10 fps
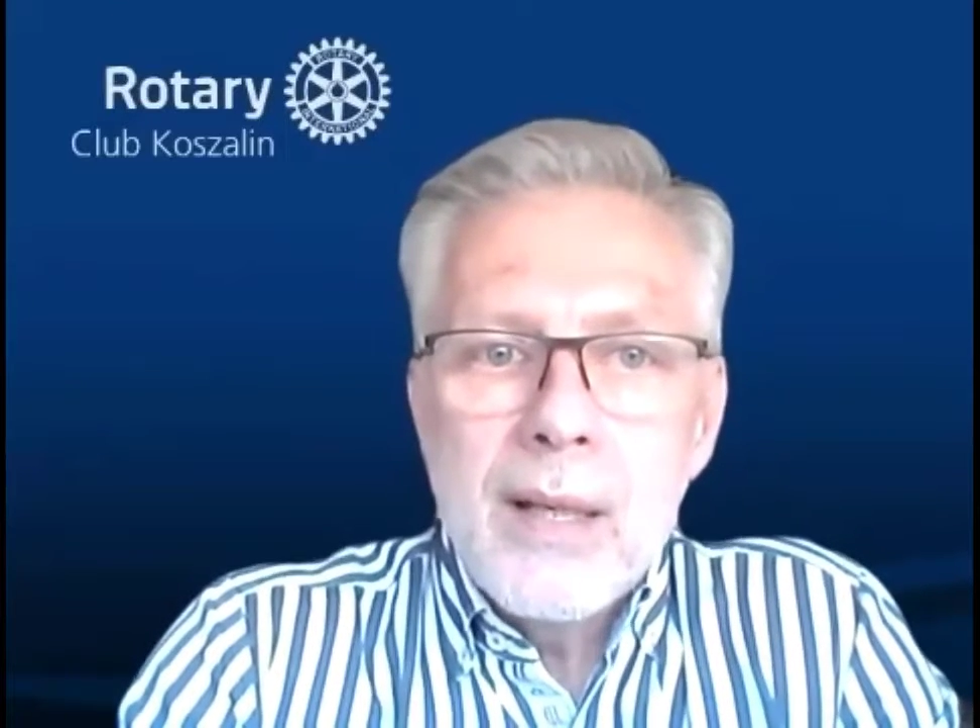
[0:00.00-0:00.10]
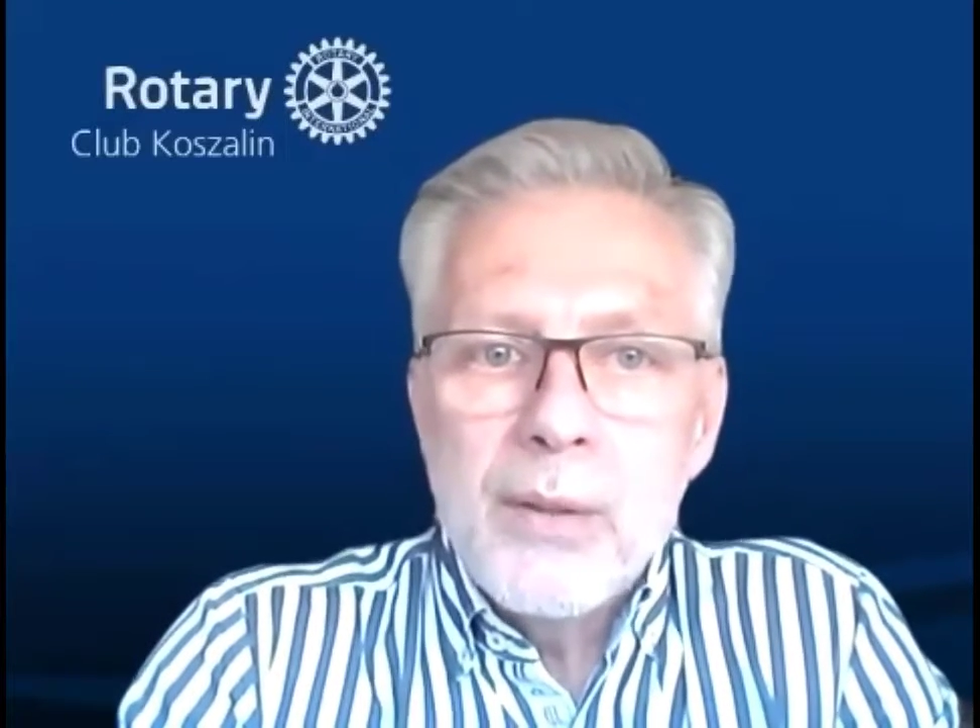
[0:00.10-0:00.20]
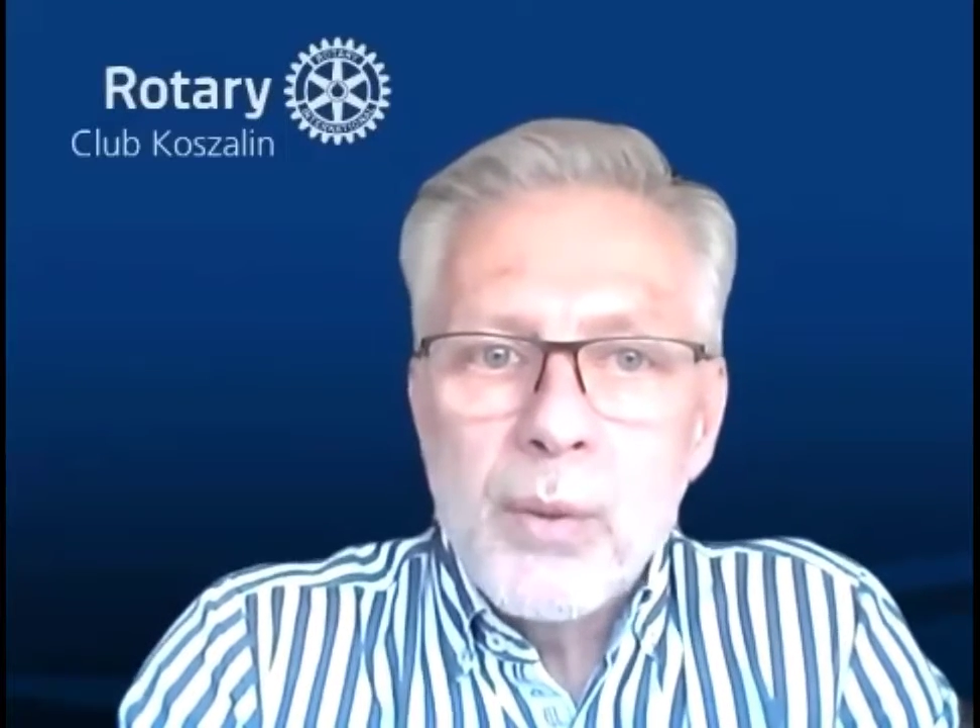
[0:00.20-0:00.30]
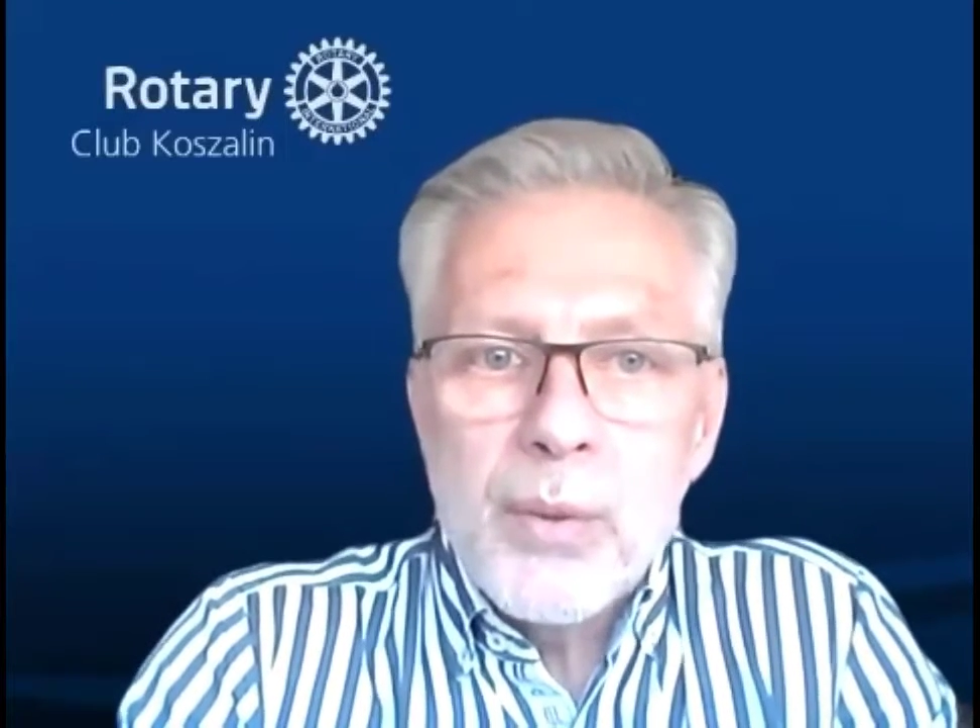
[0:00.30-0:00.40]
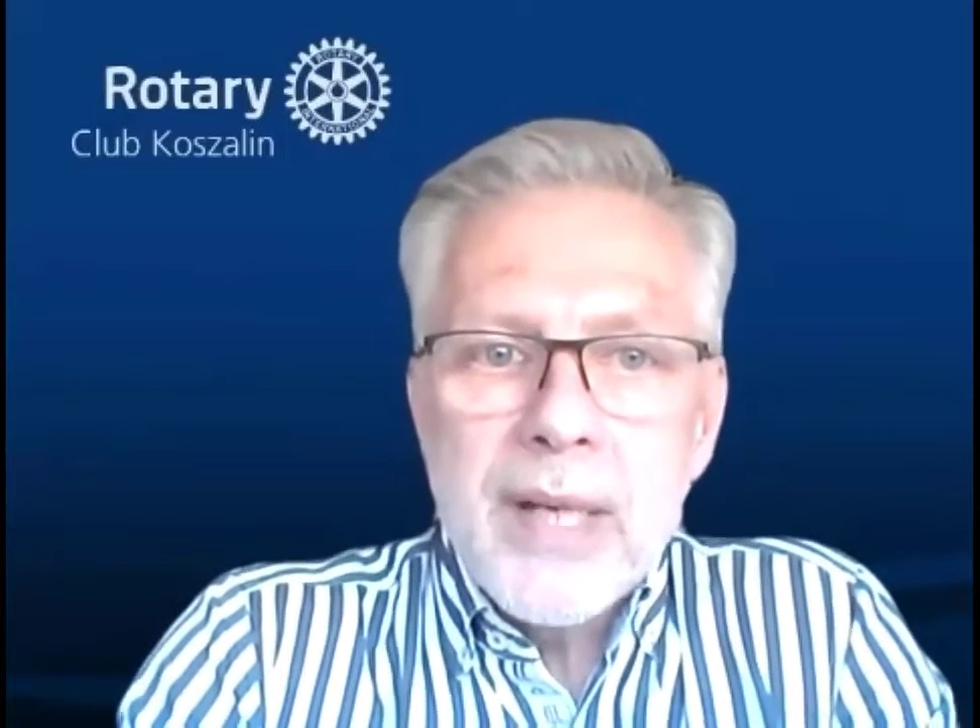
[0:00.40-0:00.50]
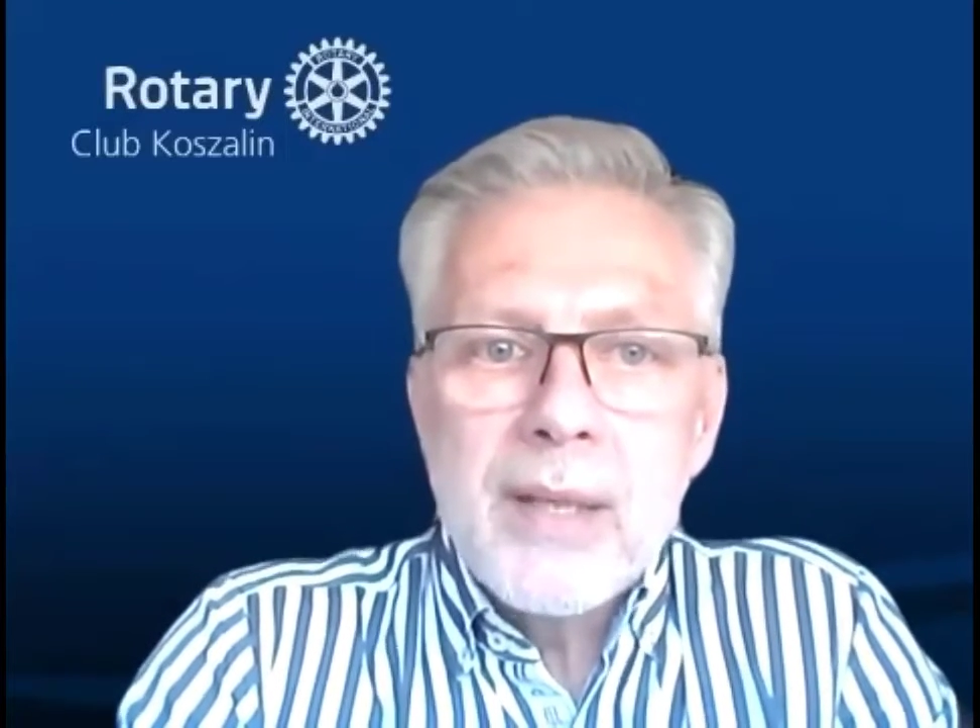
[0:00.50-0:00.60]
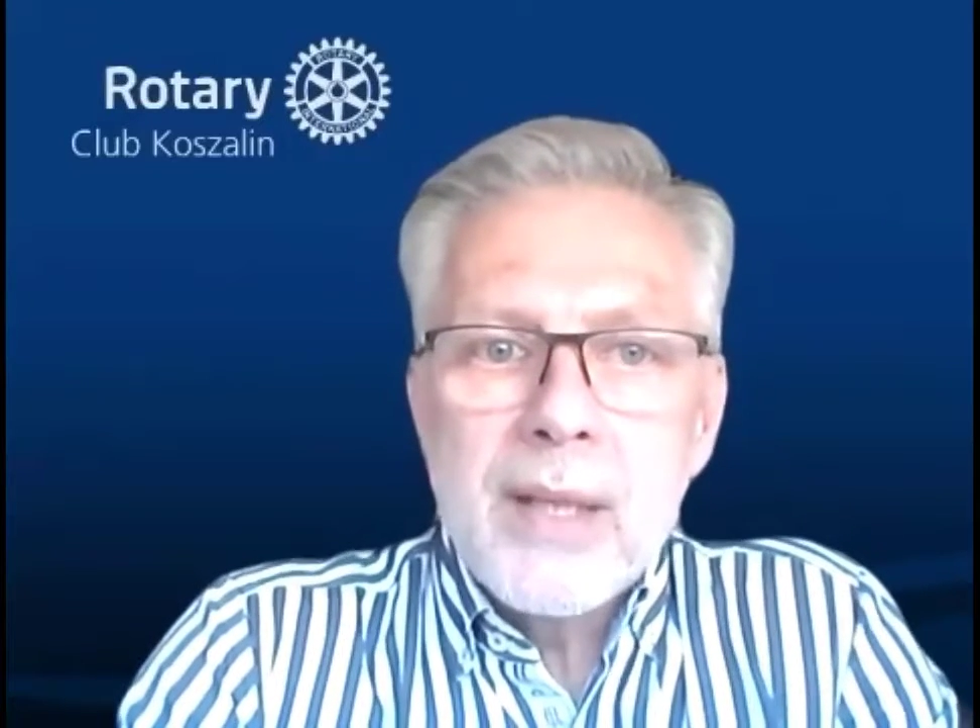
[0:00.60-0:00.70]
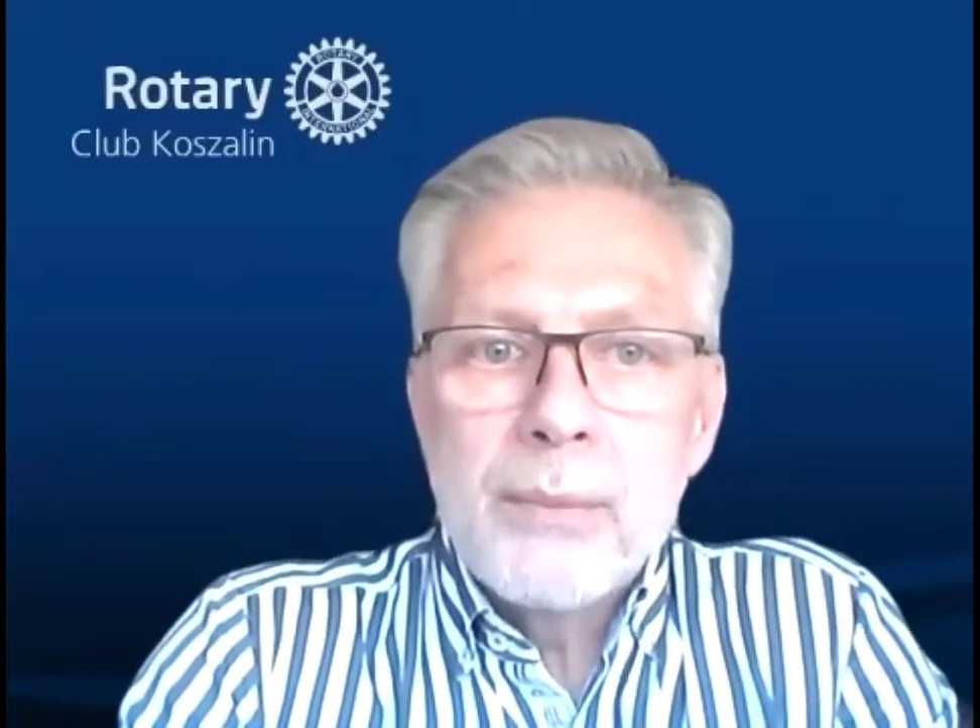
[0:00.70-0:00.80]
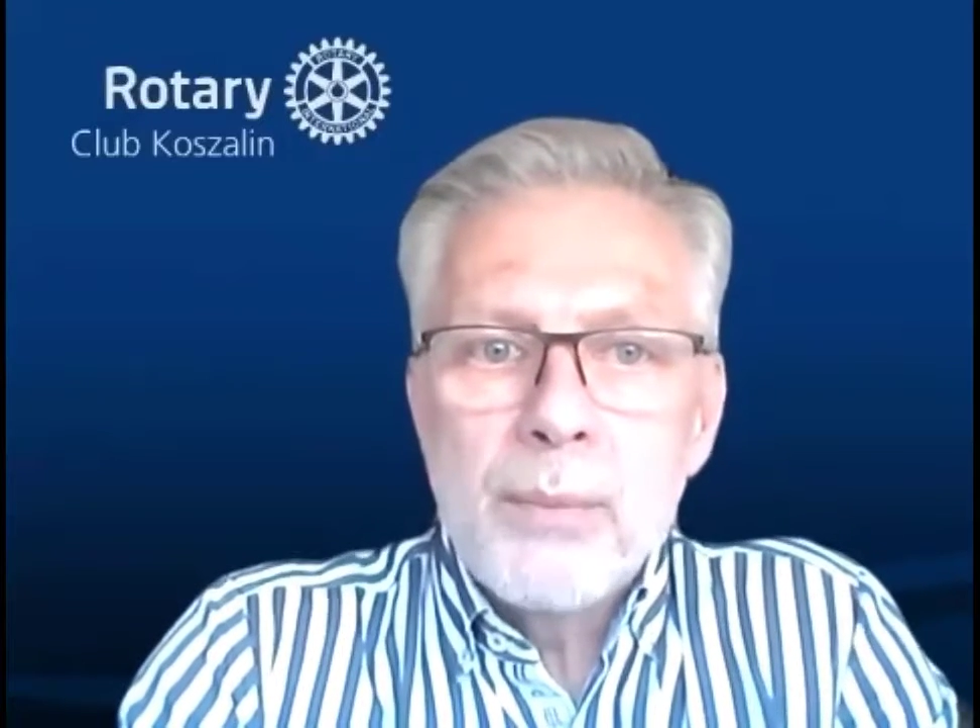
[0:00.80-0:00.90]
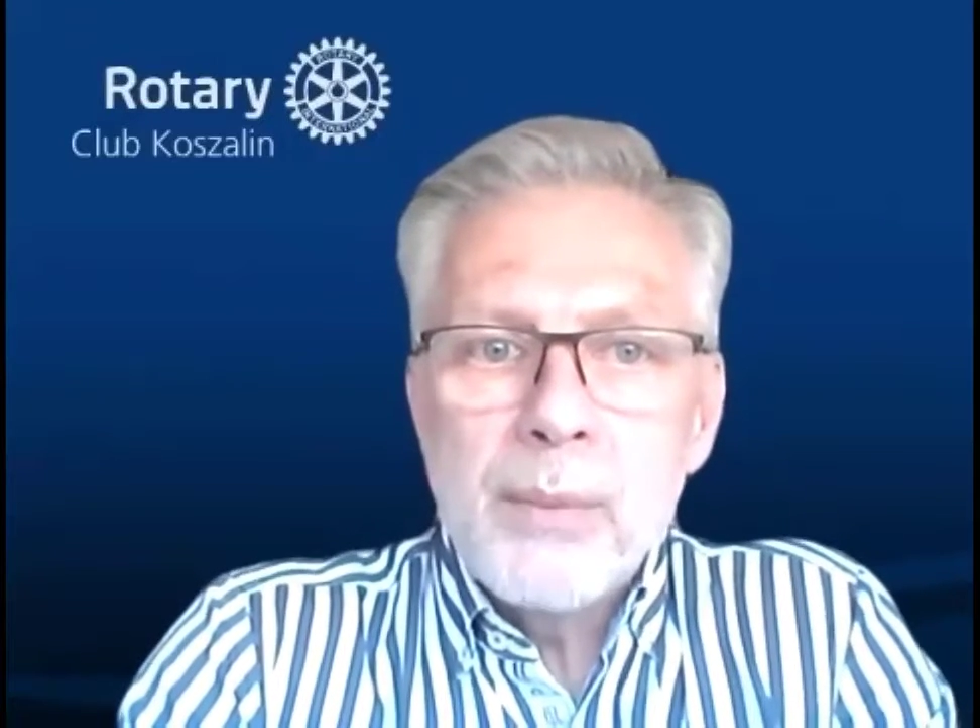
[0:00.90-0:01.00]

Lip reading: Ukrainian